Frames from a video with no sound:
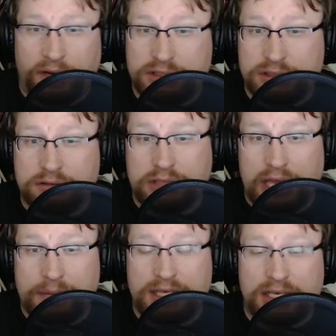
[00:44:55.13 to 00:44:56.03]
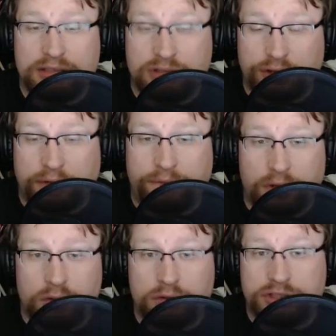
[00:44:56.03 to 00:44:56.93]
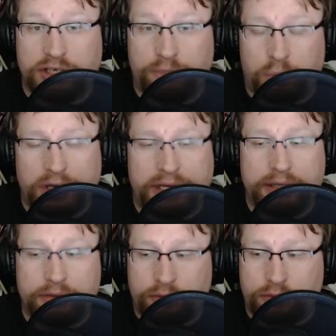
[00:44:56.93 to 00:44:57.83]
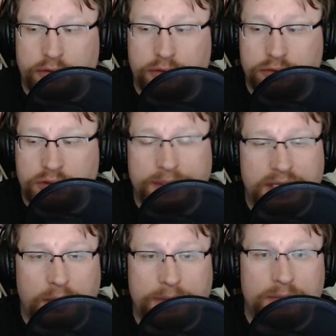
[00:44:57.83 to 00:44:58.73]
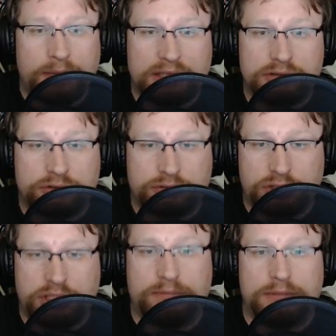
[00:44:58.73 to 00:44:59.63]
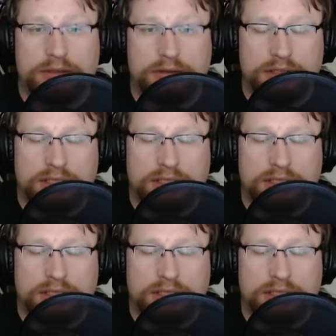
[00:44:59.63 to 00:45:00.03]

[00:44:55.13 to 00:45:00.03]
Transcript: professional gaming is on the verge of breaking through to becoming mainstream.